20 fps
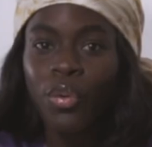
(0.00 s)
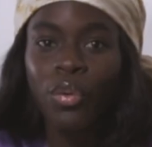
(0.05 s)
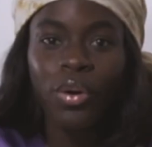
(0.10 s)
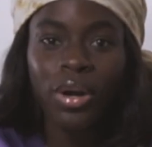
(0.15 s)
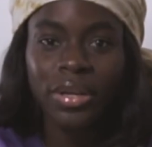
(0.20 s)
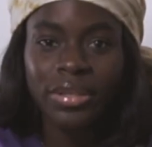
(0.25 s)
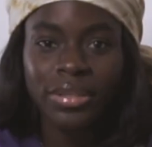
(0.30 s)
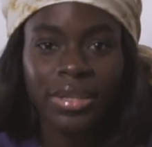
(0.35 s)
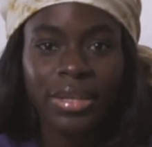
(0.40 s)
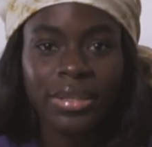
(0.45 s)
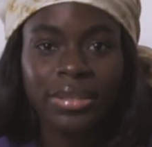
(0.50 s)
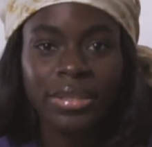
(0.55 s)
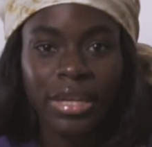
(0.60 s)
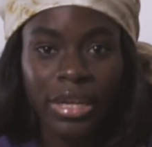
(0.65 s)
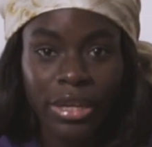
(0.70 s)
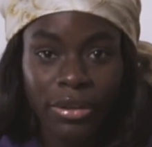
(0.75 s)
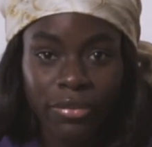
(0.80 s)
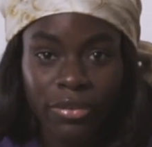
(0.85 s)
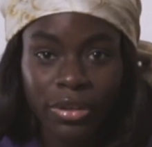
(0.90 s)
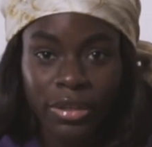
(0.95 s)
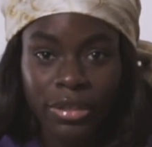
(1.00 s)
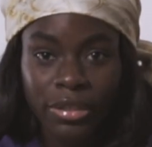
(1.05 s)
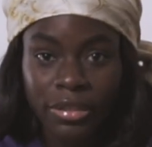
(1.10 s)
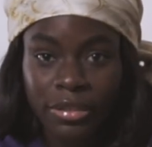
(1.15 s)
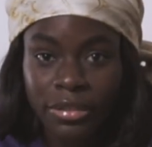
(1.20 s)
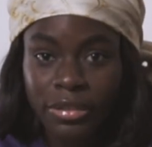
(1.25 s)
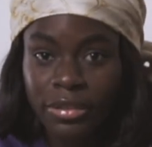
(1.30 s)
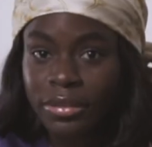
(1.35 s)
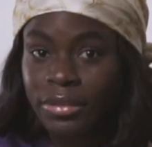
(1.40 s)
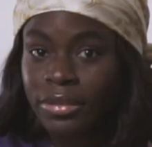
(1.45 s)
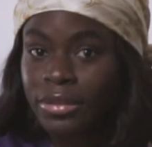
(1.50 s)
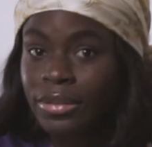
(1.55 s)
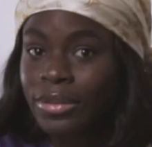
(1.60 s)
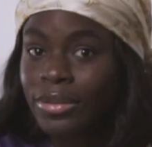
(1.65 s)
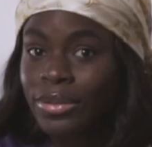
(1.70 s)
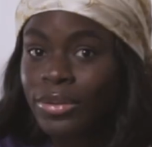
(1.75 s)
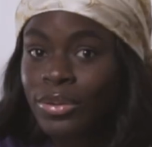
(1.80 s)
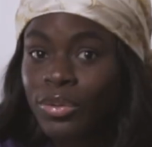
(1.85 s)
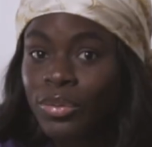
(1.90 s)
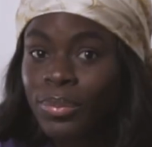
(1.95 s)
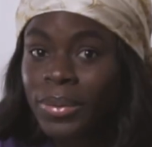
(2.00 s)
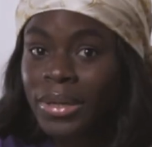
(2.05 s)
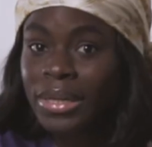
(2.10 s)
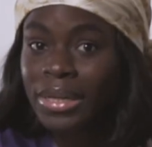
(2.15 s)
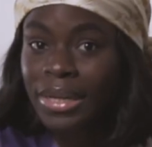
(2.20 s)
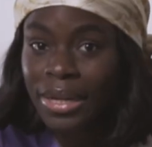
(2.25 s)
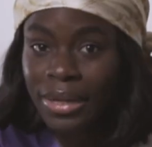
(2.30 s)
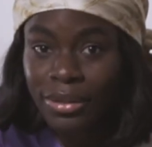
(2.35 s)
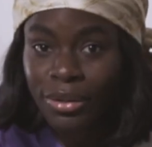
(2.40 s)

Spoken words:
Who has that ever hurt? Nobody I